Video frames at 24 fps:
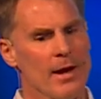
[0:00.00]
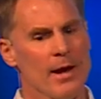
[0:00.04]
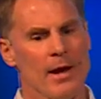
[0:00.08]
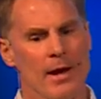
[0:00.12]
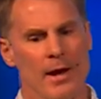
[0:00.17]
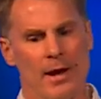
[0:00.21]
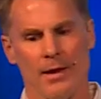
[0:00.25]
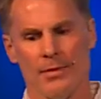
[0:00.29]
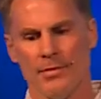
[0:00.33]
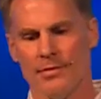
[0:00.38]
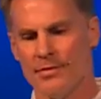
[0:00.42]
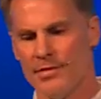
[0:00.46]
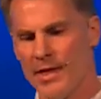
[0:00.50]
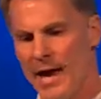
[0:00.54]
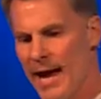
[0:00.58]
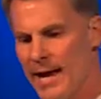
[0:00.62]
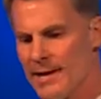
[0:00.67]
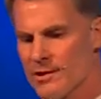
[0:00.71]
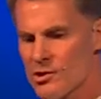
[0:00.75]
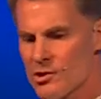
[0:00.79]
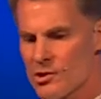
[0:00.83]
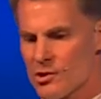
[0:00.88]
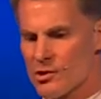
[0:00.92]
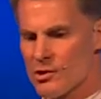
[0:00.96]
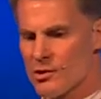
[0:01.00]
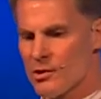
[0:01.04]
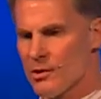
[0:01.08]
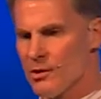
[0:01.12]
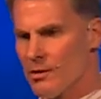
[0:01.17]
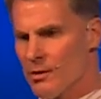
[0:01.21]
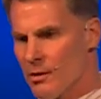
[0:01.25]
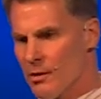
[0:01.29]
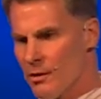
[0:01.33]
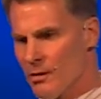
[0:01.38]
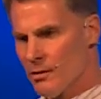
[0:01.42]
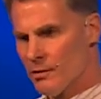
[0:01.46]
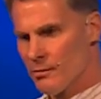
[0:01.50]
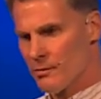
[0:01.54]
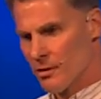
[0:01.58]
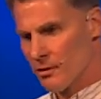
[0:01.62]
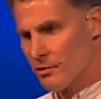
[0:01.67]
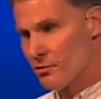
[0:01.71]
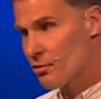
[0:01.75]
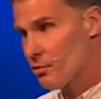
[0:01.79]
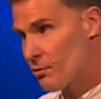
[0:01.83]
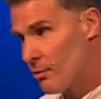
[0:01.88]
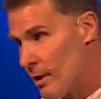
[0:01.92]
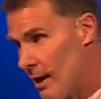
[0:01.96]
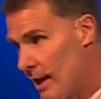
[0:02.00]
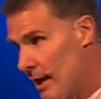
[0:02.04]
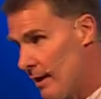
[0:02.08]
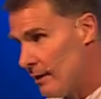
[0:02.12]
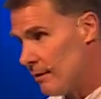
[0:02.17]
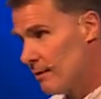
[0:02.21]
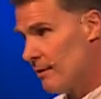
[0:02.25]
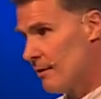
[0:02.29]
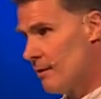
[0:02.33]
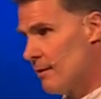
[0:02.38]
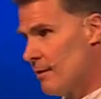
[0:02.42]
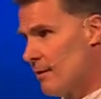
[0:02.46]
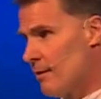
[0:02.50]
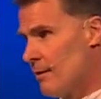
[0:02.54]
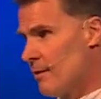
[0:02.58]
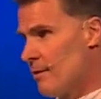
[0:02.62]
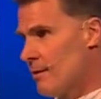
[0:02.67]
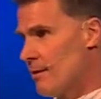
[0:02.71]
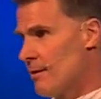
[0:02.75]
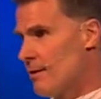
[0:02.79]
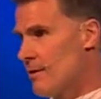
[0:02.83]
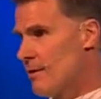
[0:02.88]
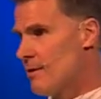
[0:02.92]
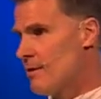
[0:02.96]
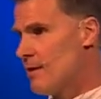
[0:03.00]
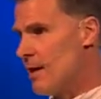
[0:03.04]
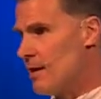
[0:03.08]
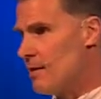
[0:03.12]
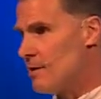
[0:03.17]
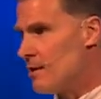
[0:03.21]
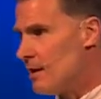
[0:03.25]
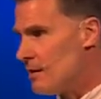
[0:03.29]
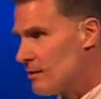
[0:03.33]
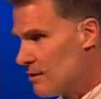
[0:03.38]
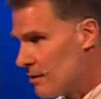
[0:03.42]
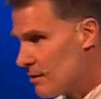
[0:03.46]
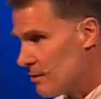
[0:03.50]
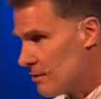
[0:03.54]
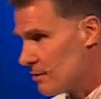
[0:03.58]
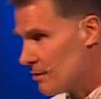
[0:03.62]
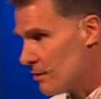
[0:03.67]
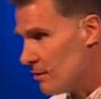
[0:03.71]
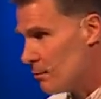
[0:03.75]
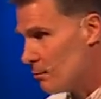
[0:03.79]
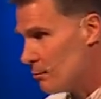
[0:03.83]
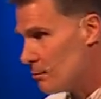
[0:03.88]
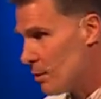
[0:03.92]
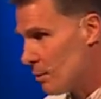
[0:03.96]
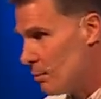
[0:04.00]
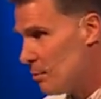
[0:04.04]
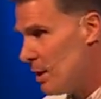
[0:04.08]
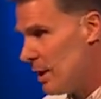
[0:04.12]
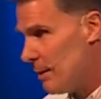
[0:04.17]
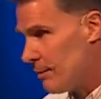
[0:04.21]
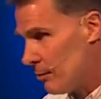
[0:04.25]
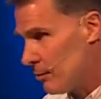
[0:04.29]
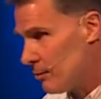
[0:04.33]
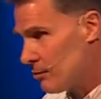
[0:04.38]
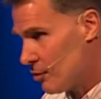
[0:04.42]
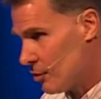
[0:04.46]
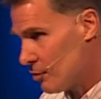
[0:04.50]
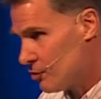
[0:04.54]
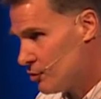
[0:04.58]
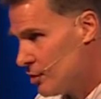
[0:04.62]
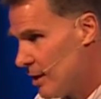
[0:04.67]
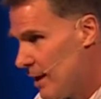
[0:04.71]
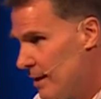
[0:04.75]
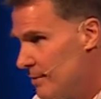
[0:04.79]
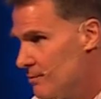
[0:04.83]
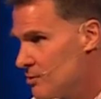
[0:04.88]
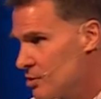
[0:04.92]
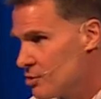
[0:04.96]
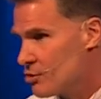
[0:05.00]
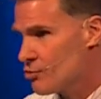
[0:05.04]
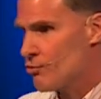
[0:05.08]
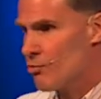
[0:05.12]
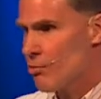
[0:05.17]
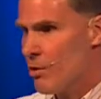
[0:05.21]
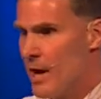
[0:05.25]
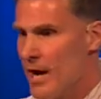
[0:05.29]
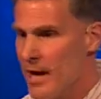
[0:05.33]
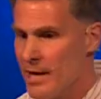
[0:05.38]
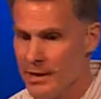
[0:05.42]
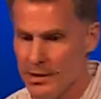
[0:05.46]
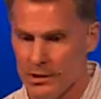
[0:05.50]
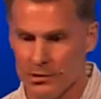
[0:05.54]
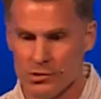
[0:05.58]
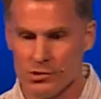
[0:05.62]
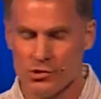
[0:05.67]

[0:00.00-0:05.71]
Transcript: And that's the threat that the people that James is writing